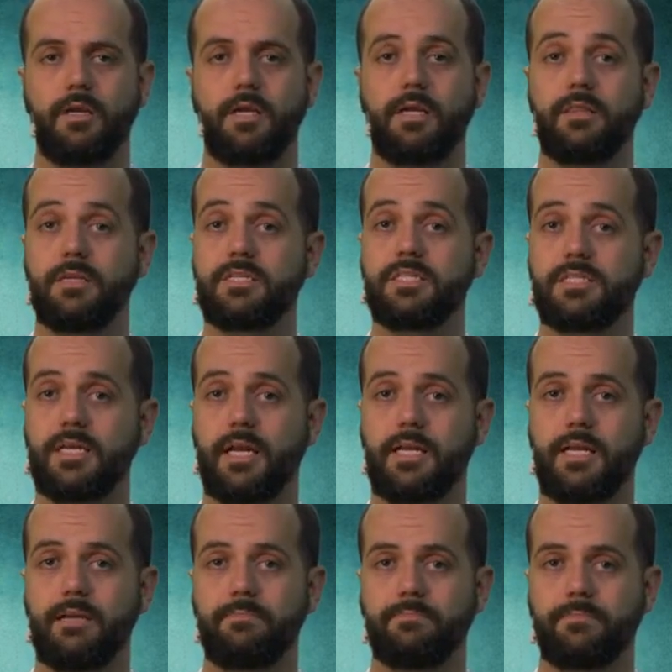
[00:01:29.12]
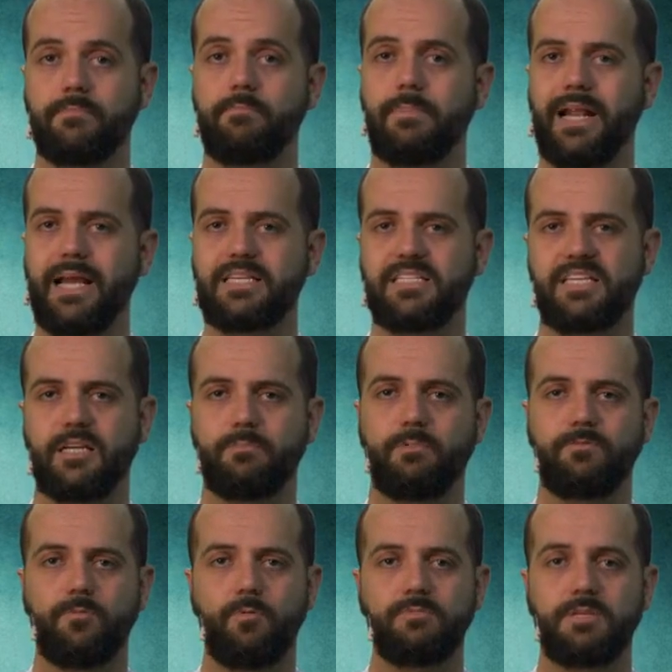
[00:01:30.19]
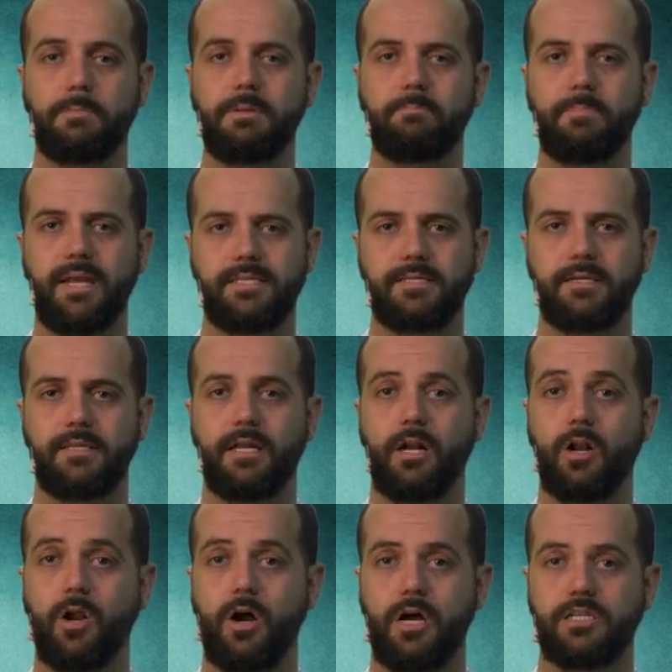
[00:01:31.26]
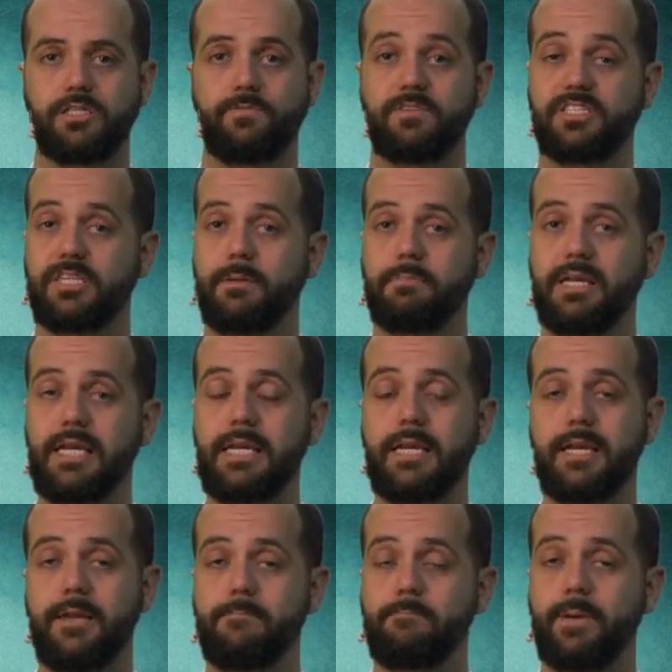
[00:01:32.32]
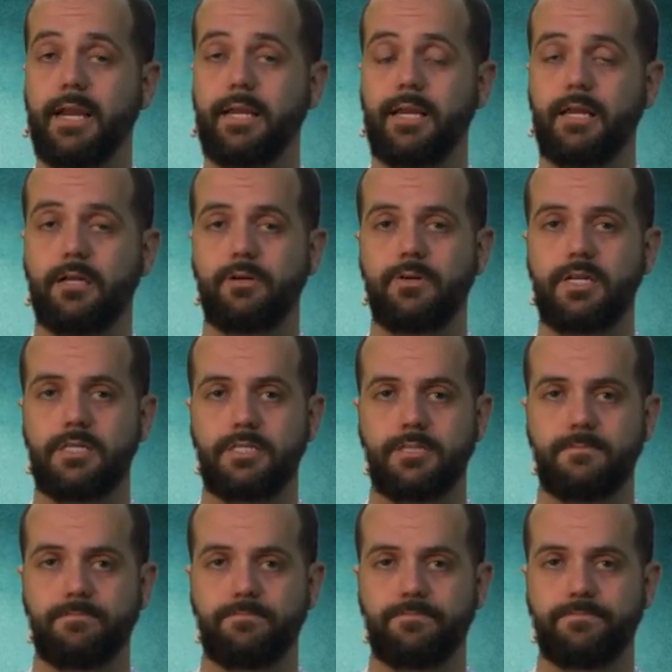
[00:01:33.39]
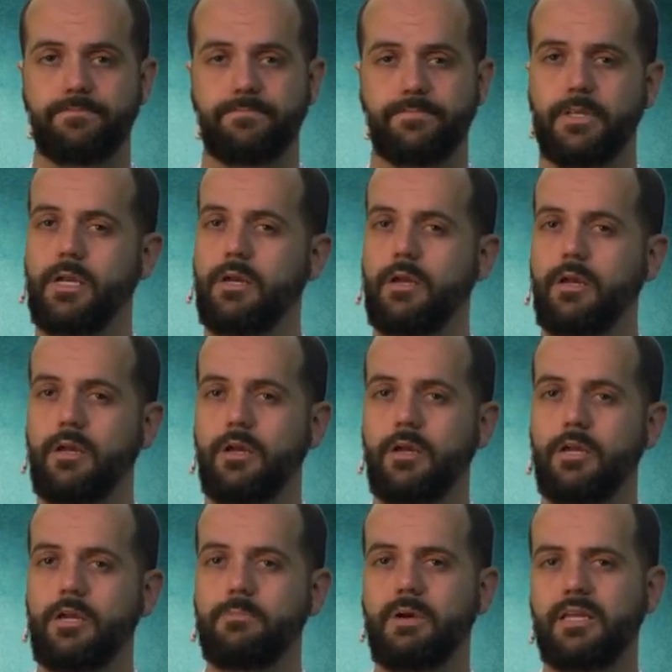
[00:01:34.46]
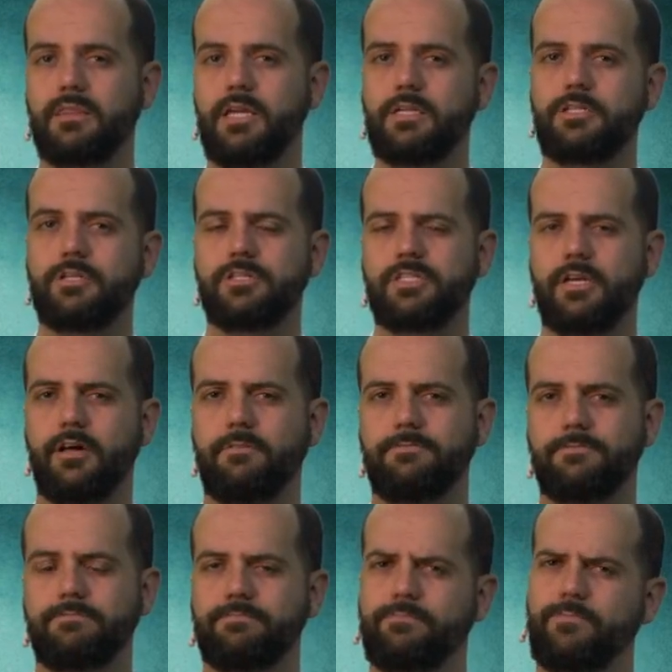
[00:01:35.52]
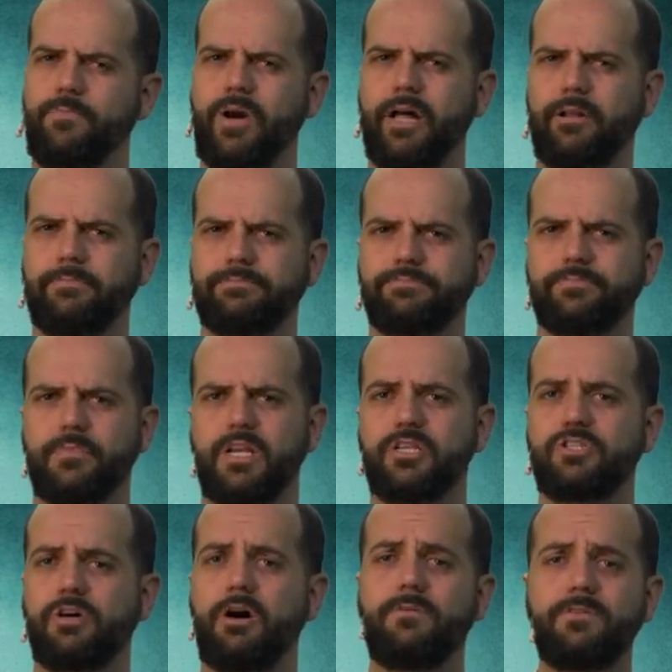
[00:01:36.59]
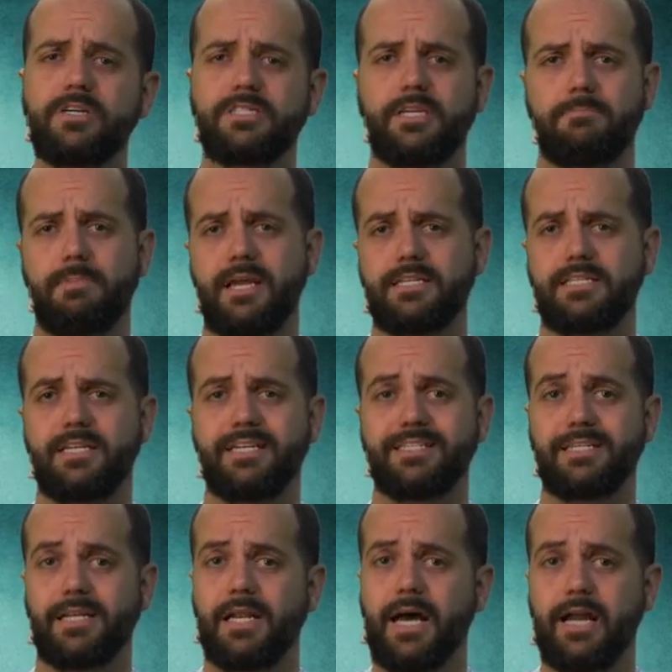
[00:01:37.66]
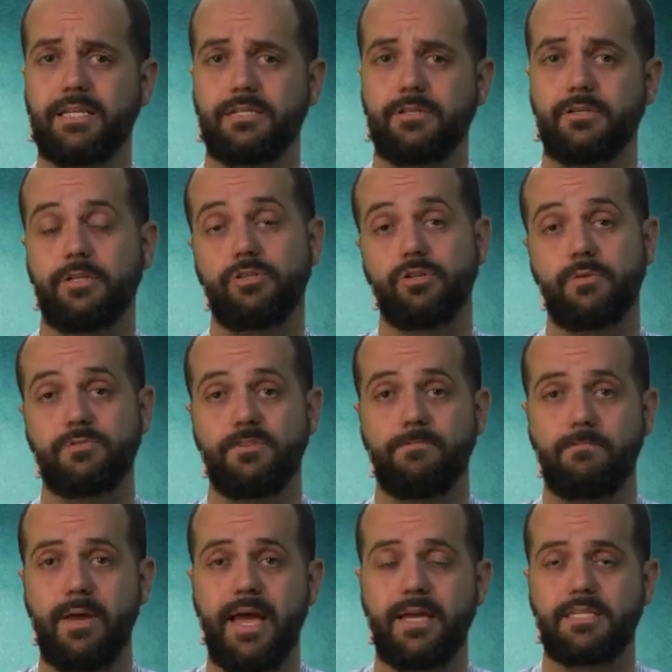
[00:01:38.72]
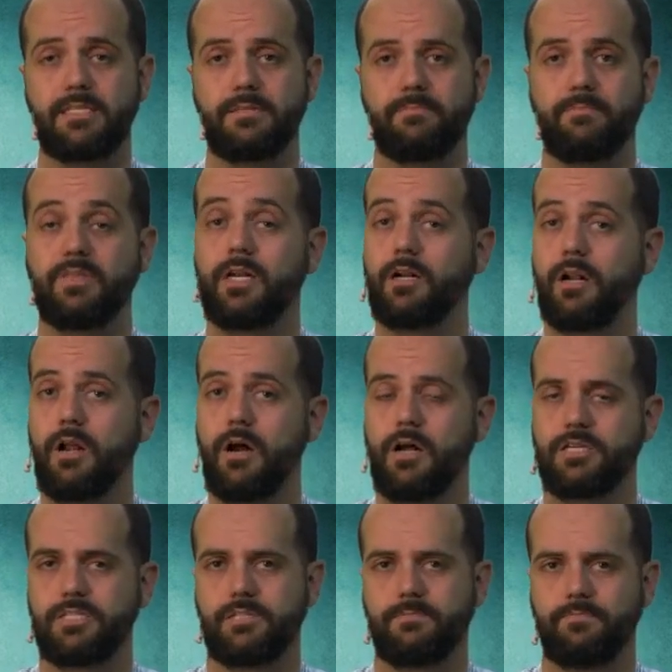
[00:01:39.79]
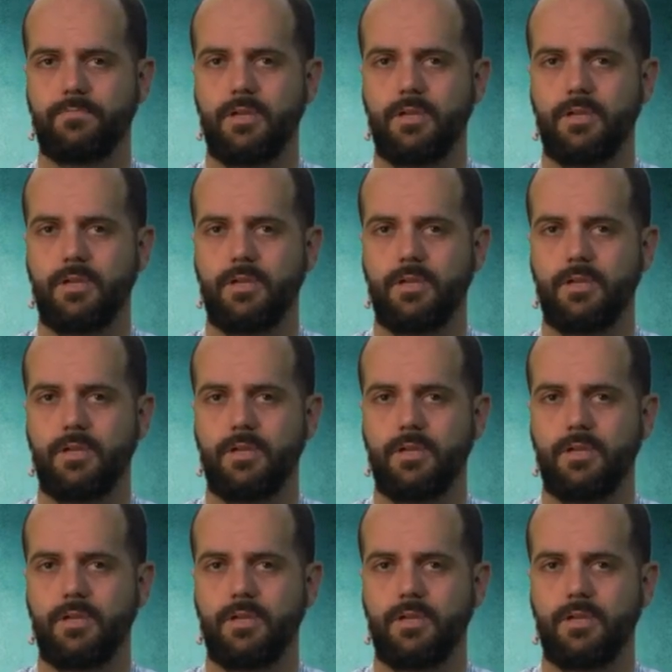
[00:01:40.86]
In this study, plastic performs a bit better than glass for some key impact categories. You might think to yourself, well, it's obvious that plastic is lighter in terms of mass than glass.